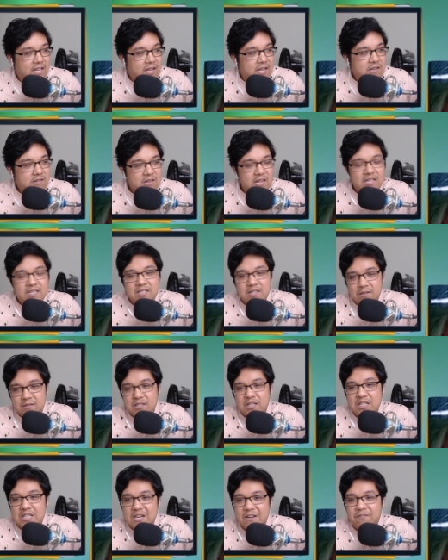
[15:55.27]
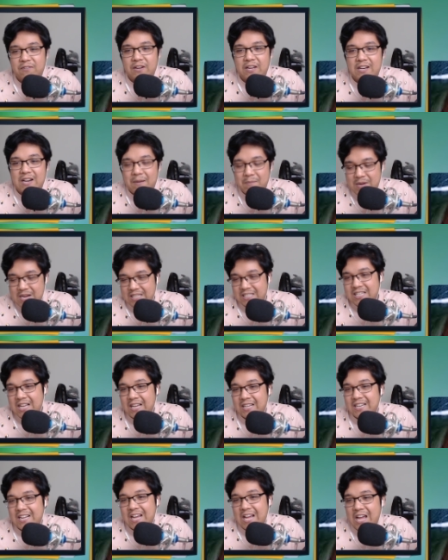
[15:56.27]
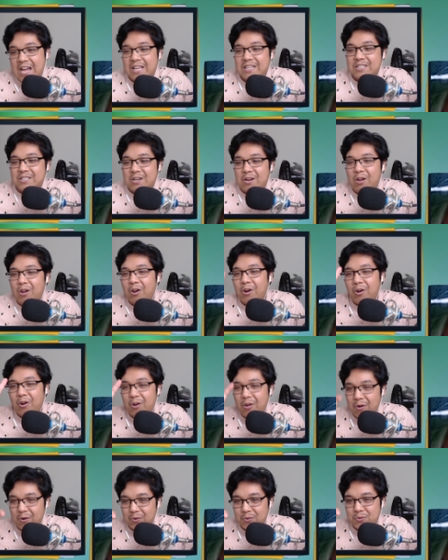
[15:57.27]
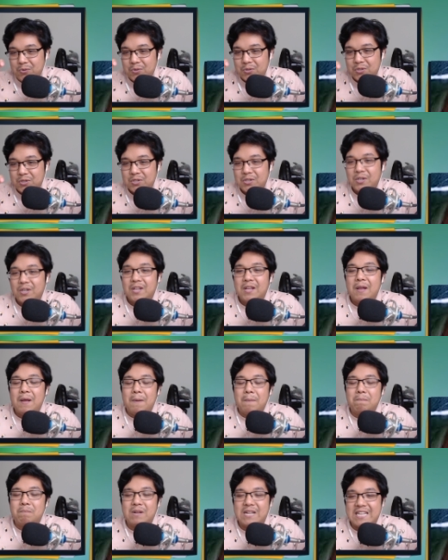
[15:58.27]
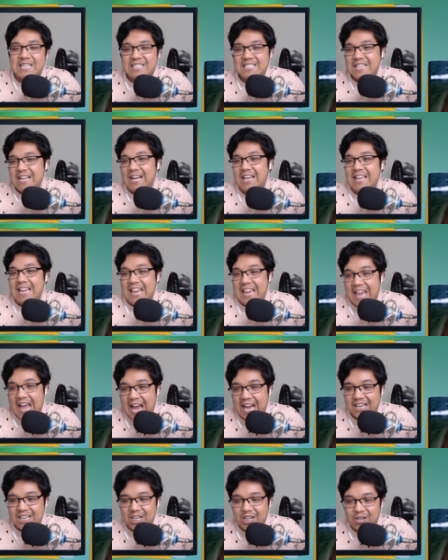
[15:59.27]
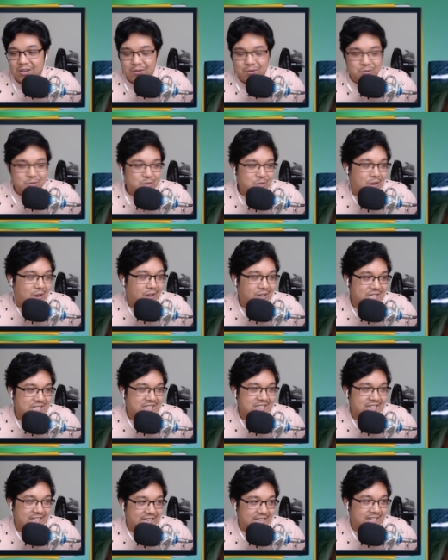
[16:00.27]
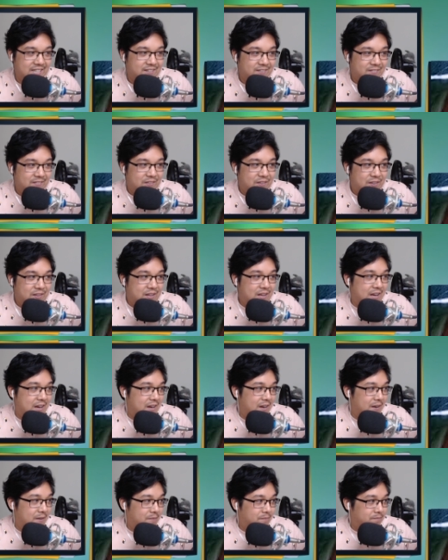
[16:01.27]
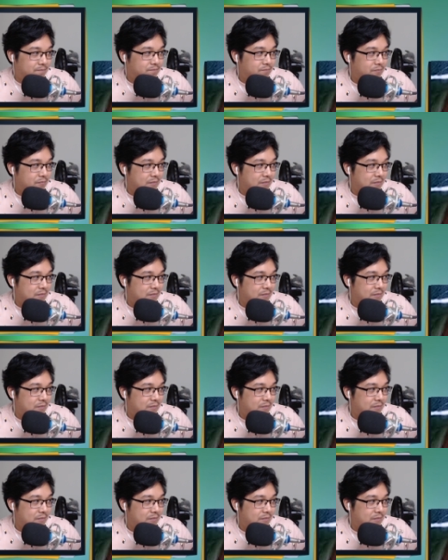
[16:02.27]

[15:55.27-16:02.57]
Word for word: it it's a significant, I mean, it's not, it's close, but it's not that close, honestly. Um,